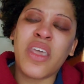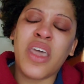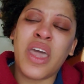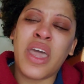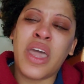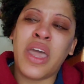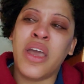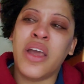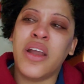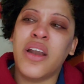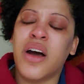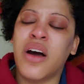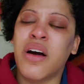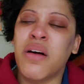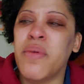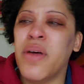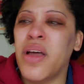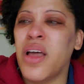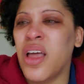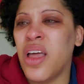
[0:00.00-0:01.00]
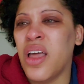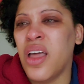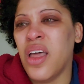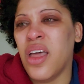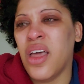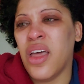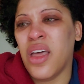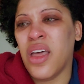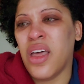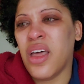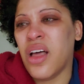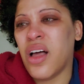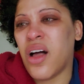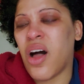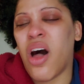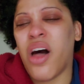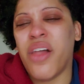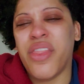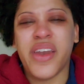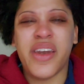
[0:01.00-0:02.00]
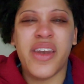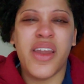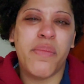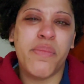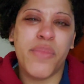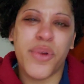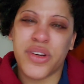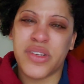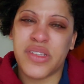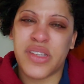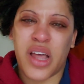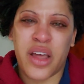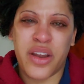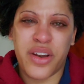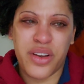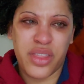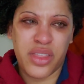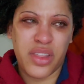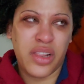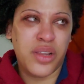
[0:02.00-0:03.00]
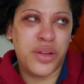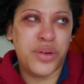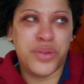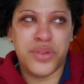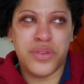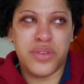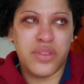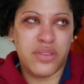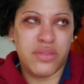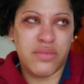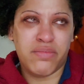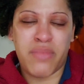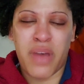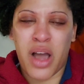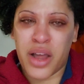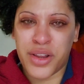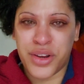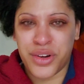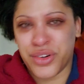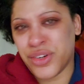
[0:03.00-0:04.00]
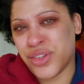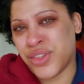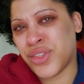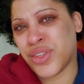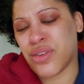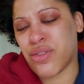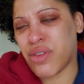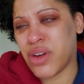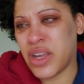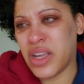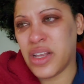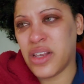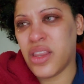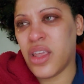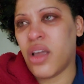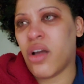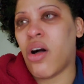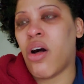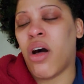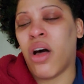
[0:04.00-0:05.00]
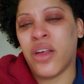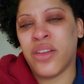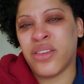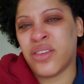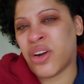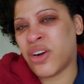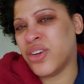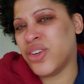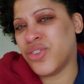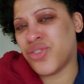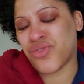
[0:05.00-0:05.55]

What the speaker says: And all the numbers on the little monitor screen, they all start